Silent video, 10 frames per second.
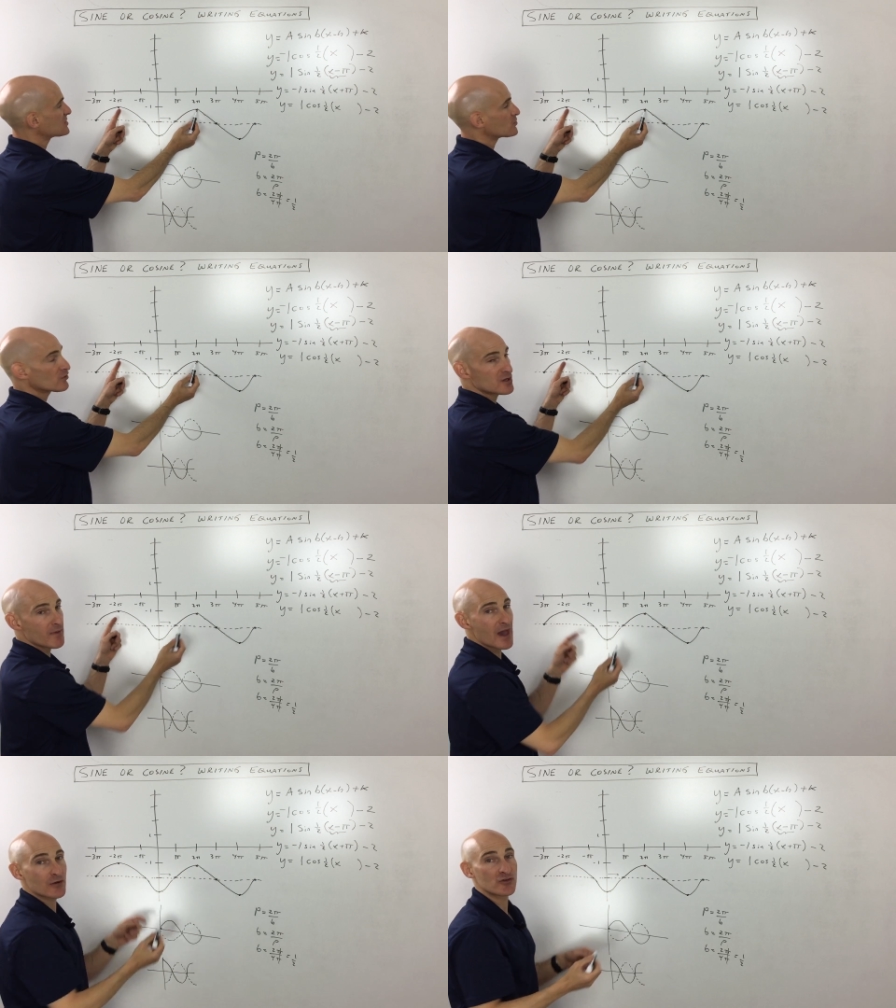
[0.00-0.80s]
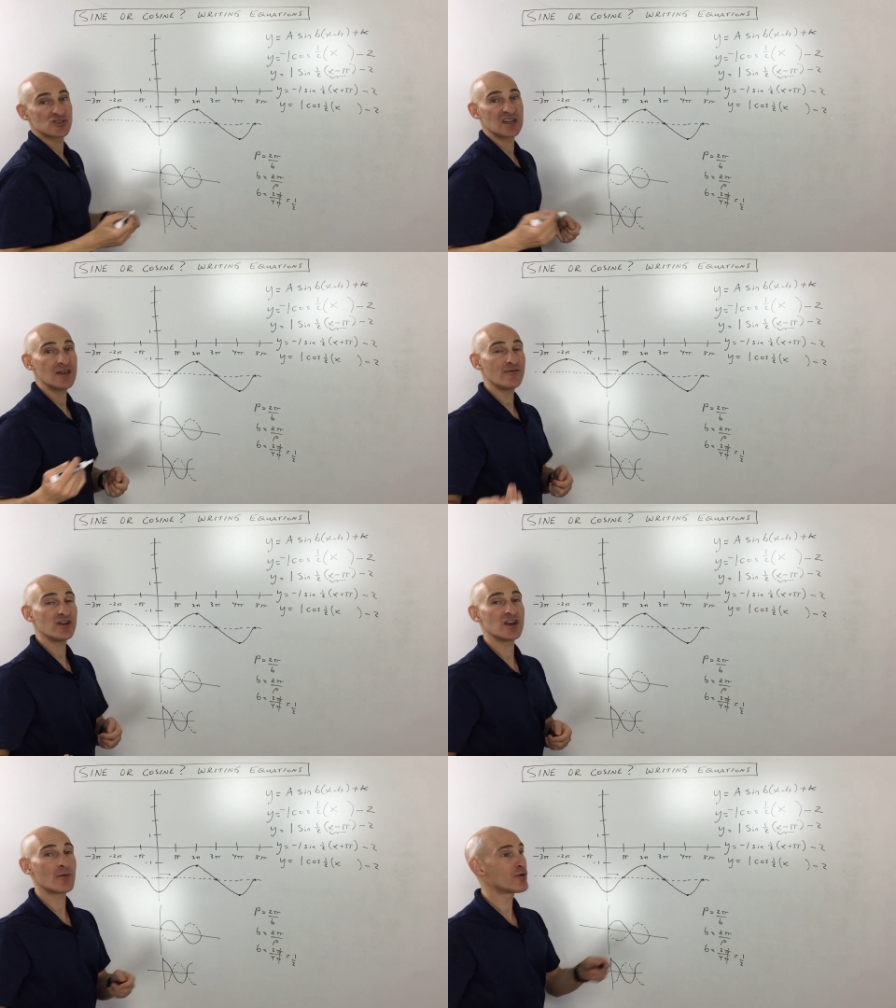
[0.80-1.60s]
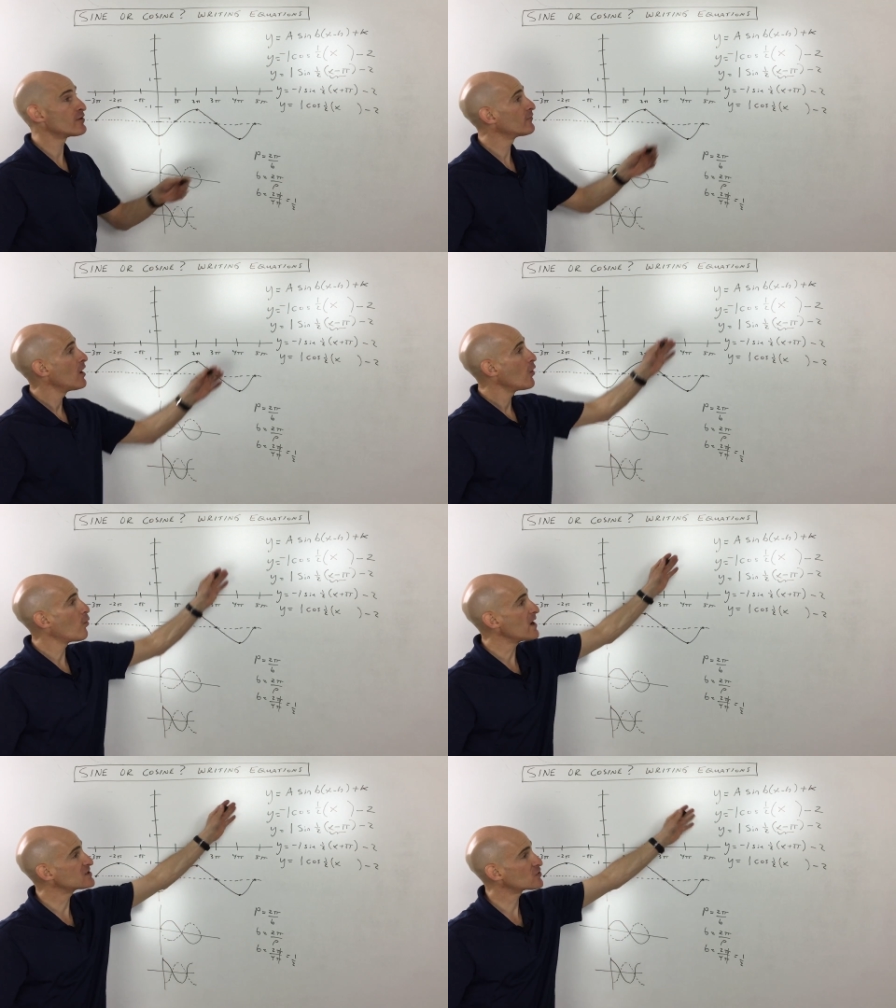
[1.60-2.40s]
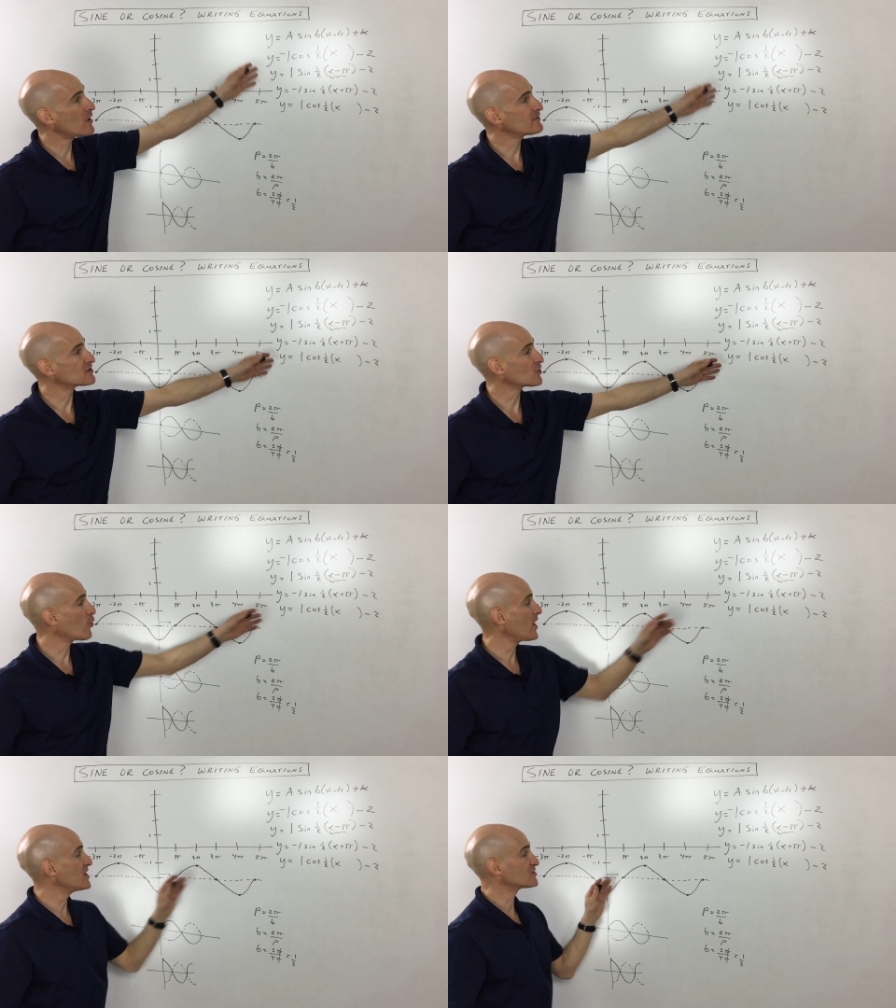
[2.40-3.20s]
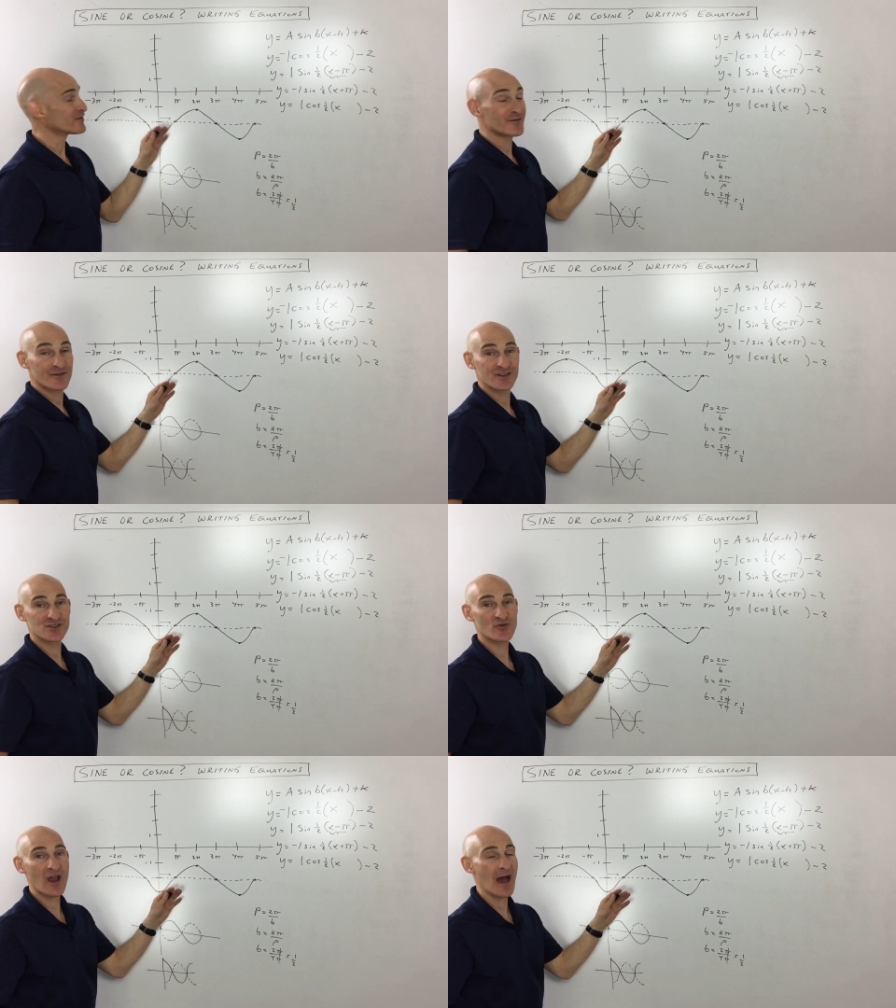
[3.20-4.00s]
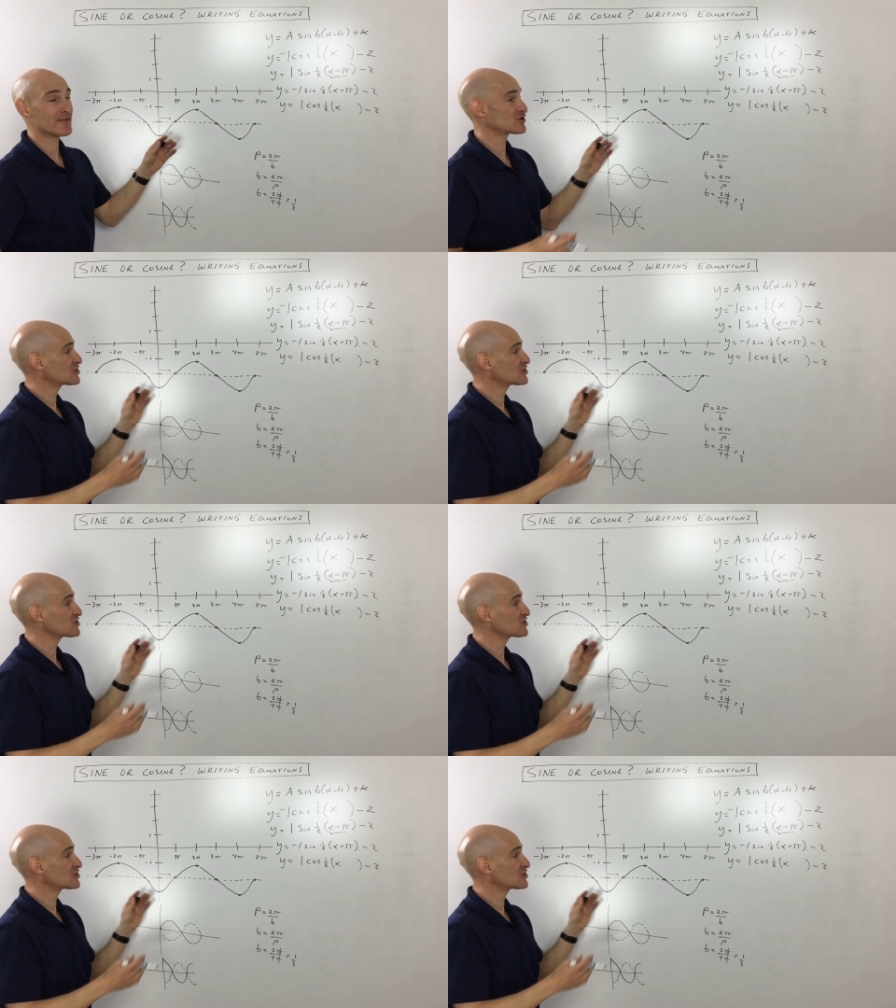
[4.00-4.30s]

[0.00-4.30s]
Doesn't really matter. There's an infinite number of ways to write this equation for this graph.